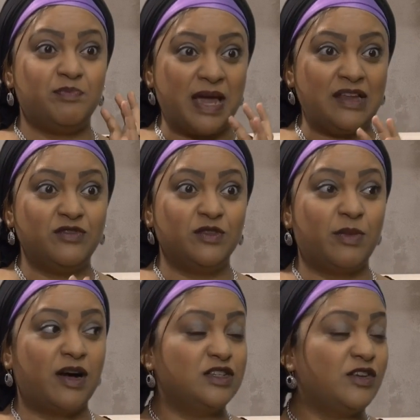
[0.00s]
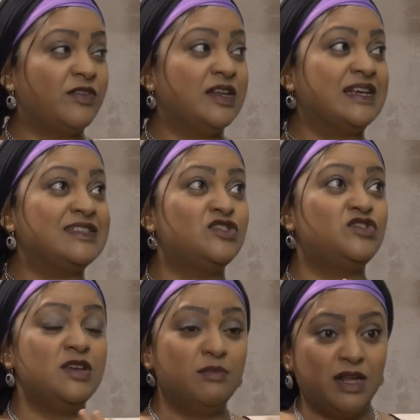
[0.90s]
painful part of an
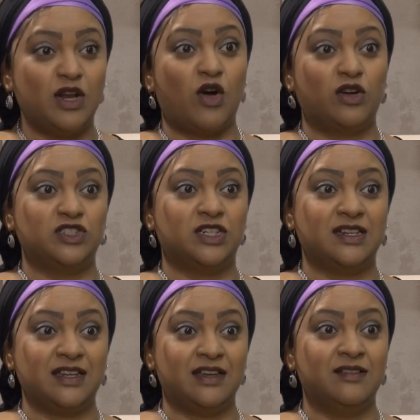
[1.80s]
extremely long journey.